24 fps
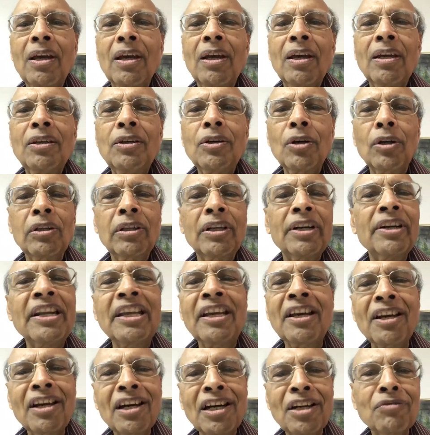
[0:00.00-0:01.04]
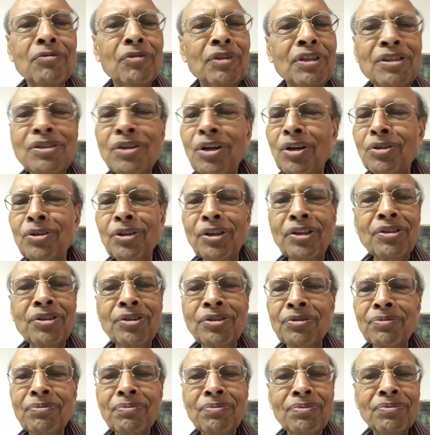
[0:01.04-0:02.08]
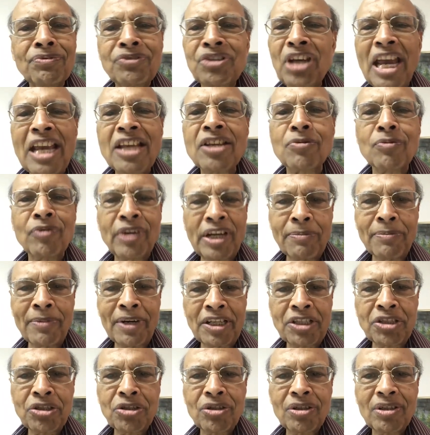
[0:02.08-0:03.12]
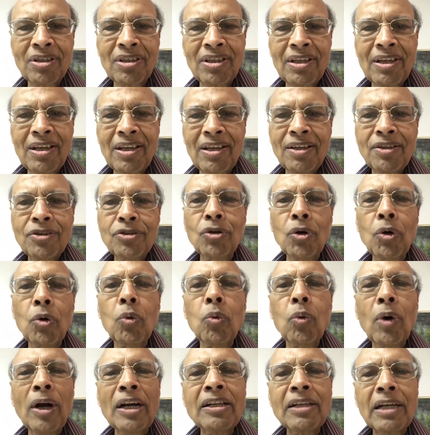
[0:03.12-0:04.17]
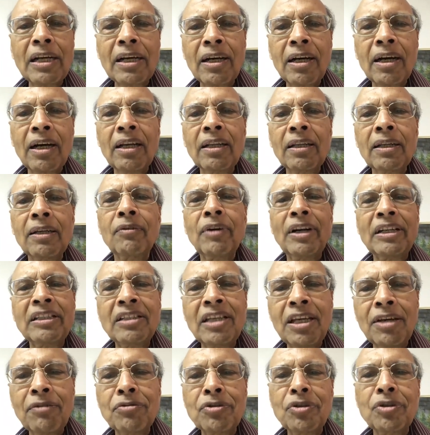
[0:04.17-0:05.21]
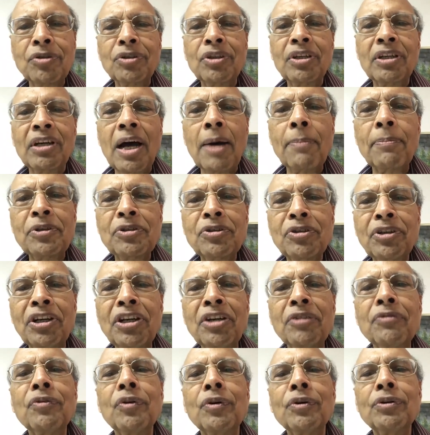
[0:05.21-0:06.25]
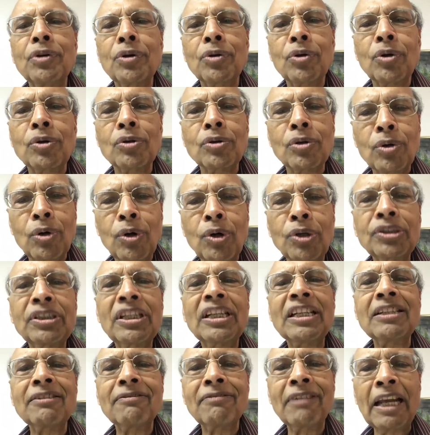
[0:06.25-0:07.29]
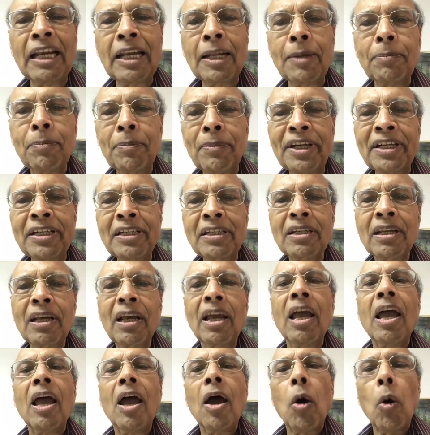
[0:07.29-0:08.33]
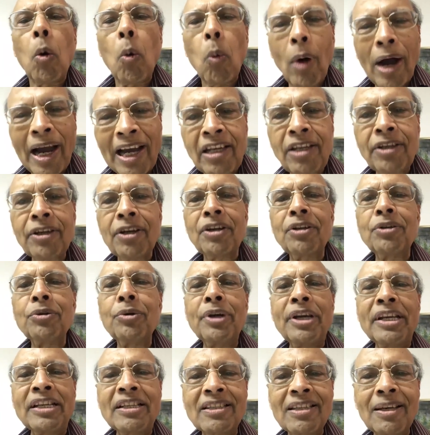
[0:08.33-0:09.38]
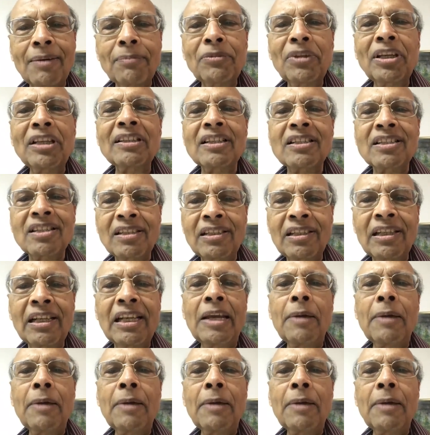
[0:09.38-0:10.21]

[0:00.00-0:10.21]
your learning curve is not going to change very much. So what gives you the opportunity for your own growth and development while you're doing something that's really